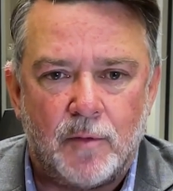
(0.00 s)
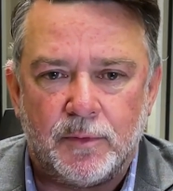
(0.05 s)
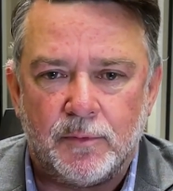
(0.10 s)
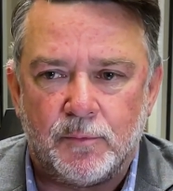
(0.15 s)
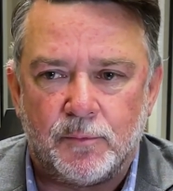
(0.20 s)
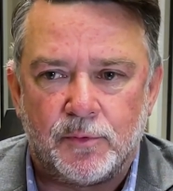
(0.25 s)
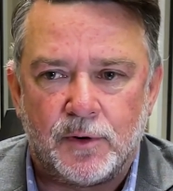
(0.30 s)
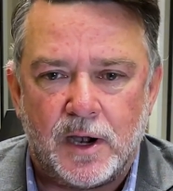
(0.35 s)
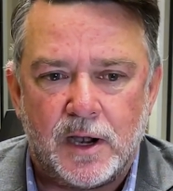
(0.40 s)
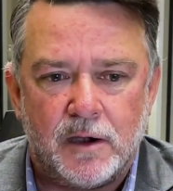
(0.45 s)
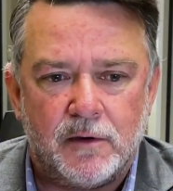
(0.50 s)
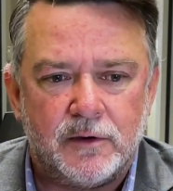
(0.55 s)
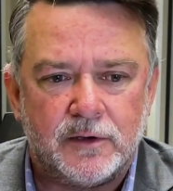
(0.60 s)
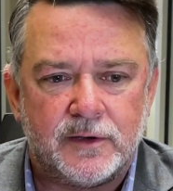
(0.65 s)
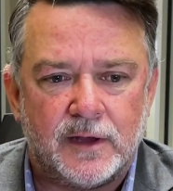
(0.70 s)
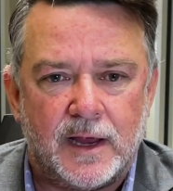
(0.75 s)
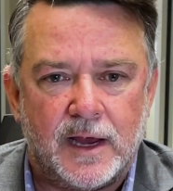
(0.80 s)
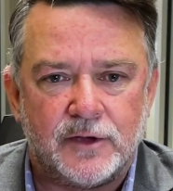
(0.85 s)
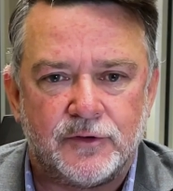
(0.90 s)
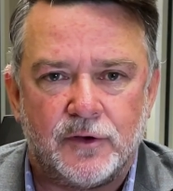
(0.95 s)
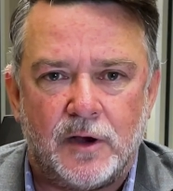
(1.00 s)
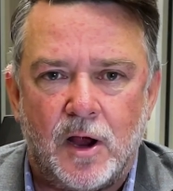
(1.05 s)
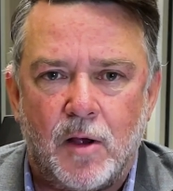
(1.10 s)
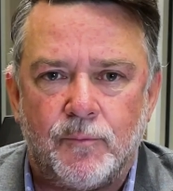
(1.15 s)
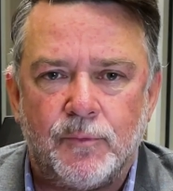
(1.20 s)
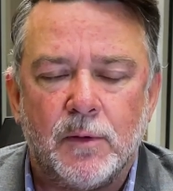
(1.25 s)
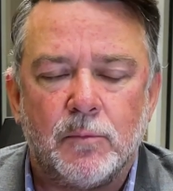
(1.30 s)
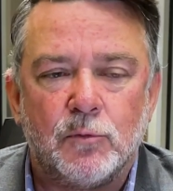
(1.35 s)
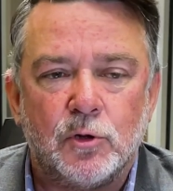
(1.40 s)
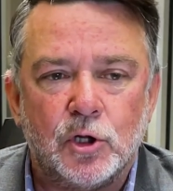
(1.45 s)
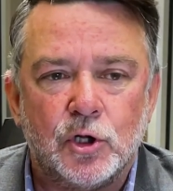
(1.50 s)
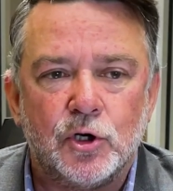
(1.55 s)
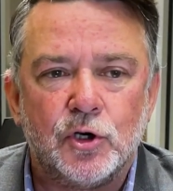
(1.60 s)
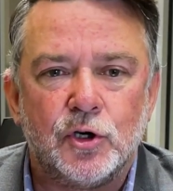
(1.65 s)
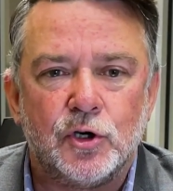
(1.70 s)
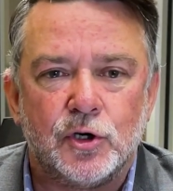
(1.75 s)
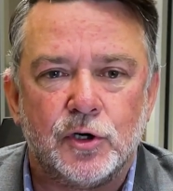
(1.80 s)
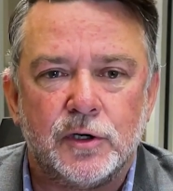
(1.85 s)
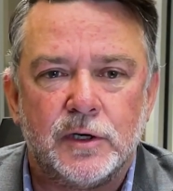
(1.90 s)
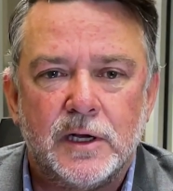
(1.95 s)
them prioritize or help them
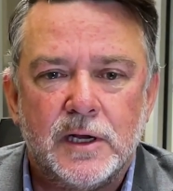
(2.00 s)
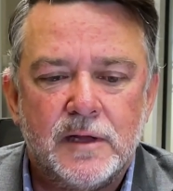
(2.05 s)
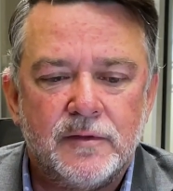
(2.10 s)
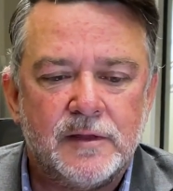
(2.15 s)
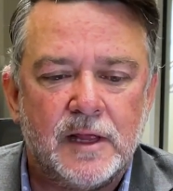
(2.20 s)
learn